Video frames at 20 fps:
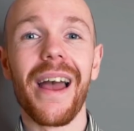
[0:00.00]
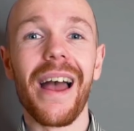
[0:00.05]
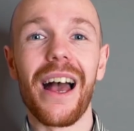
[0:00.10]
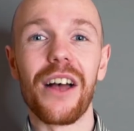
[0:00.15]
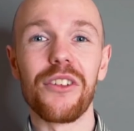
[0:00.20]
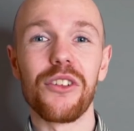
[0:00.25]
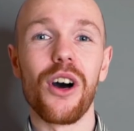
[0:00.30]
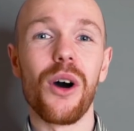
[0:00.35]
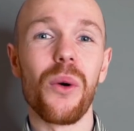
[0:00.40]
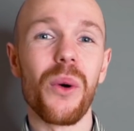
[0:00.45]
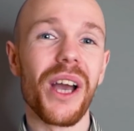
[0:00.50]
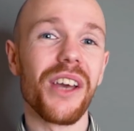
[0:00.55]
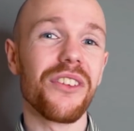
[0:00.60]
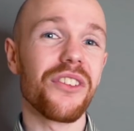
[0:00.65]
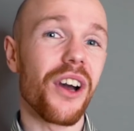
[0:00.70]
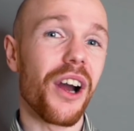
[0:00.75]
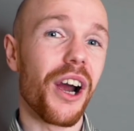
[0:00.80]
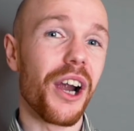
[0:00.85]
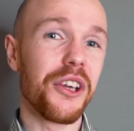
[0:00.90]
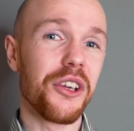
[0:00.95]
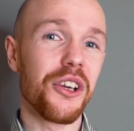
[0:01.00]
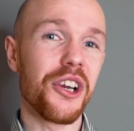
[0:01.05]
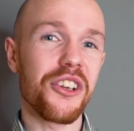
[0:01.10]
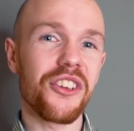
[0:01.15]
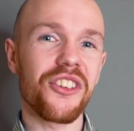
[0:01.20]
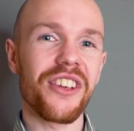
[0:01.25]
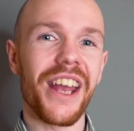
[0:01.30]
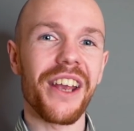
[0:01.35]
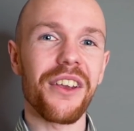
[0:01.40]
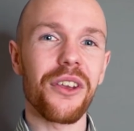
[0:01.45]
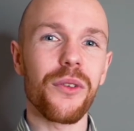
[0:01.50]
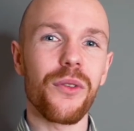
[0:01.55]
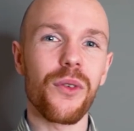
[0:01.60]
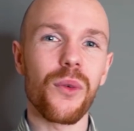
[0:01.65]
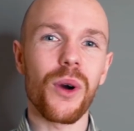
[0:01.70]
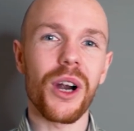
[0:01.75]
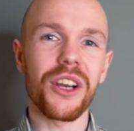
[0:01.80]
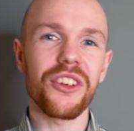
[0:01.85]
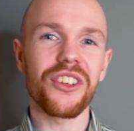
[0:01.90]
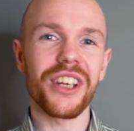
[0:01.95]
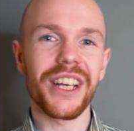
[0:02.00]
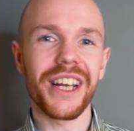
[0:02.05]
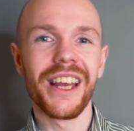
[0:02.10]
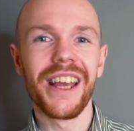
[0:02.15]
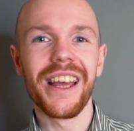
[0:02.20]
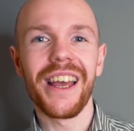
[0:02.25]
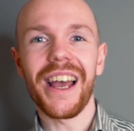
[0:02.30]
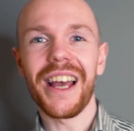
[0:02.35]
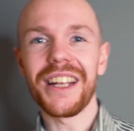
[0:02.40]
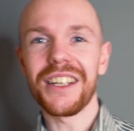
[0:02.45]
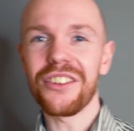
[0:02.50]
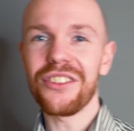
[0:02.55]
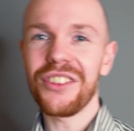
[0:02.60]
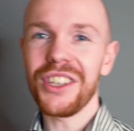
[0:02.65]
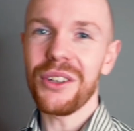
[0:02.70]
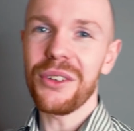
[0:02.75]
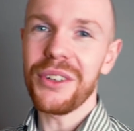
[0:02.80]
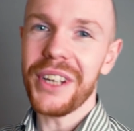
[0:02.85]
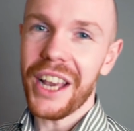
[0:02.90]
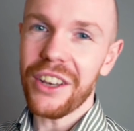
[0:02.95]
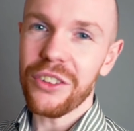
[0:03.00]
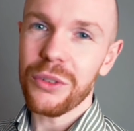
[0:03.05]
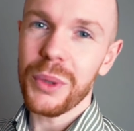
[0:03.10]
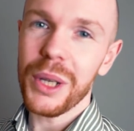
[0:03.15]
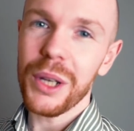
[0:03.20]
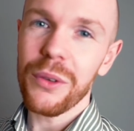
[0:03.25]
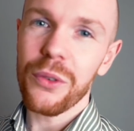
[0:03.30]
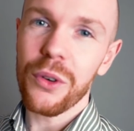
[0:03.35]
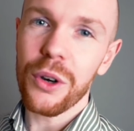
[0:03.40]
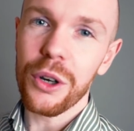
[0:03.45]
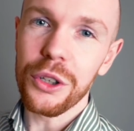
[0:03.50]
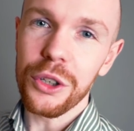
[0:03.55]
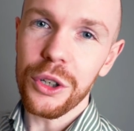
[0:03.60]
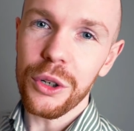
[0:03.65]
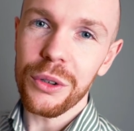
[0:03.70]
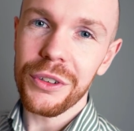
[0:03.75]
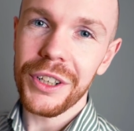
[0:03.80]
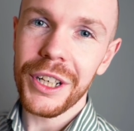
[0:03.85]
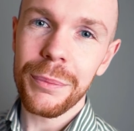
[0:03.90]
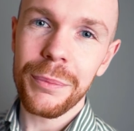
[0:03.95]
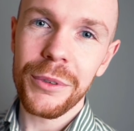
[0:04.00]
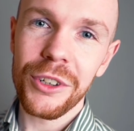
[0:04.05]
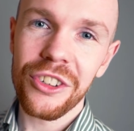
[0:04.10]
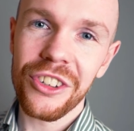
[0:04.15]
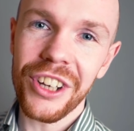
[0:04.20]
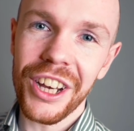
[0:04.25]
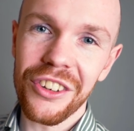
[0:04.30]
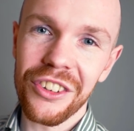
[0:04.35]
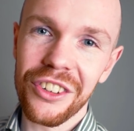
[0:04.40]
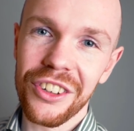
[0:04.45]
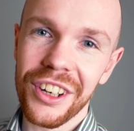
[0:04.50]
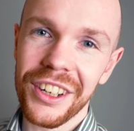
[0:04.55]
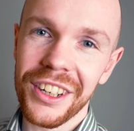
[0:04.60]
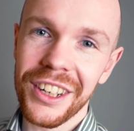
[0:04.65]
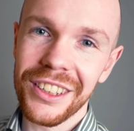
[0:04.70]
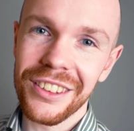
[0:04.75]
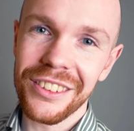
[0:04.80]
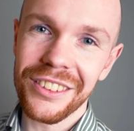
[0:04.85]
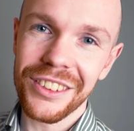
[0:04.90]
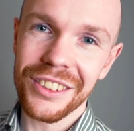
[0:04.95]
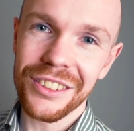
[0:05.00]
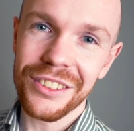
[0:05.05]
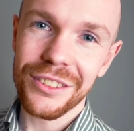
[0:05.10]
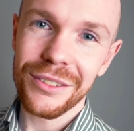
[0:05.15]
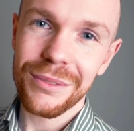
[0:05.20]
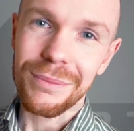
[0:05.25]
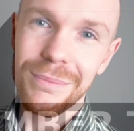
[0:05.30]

As always, a huge thank you for watching, and I see you next week for a new depreciation analysis.